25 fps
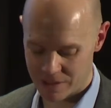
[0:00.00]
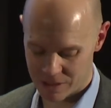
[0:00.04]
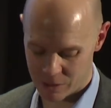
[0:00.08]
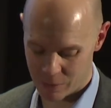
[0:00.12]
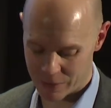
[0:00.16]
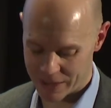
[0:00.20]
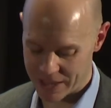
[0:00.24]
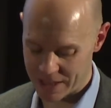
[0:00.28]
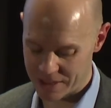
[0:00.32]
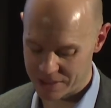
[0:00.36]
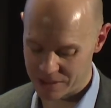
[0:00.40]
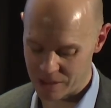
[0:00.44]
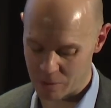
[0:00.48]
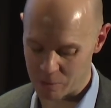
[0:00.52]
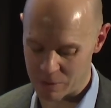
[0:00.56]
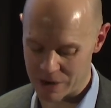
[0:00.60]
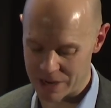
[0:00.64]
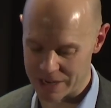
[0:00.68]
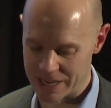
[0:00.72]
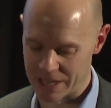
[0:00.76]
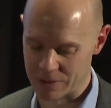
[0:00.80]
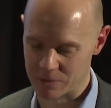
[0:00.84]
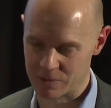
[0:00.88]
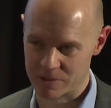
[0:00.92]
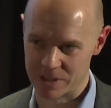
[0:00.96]
So I guess someone at
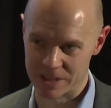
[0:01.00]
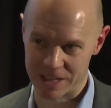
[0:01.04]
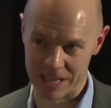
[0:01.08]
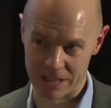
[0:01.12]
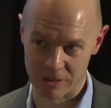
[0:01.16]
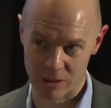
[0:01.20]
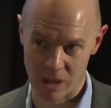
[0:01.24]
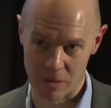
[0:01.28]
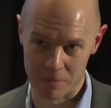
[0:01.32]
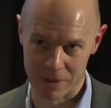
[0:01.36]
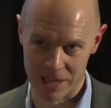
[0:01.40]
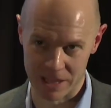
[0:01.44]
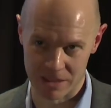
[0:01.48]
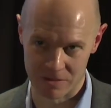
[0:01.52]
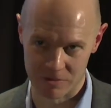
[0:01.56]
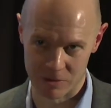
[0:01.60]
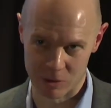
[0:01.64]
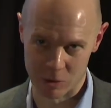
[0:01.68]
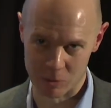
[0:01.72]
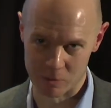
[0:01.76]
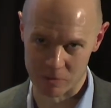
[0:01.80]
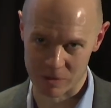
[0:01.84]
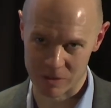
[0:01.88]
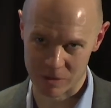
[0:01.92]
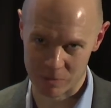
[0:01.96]
least has seen Terminator
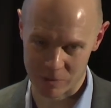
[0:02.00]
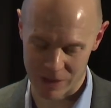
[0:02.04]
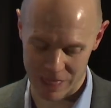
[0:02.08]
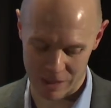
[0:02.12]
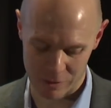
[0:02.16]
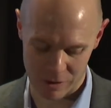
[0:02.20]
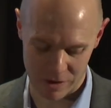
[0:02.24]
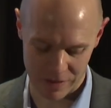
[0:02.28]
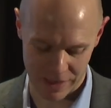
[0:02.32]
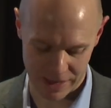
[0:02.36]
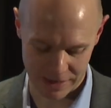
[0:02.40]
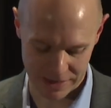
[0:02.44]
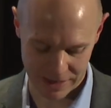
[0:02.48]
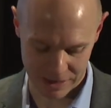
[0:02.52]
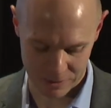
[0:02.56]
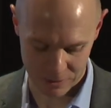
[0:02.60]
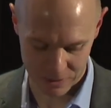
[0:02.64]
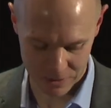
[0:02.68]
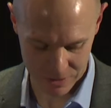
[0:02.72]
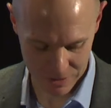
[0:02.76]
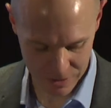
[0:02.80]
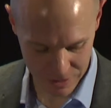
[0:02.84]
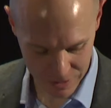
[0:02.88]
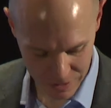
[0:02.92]
films when they wrote that down.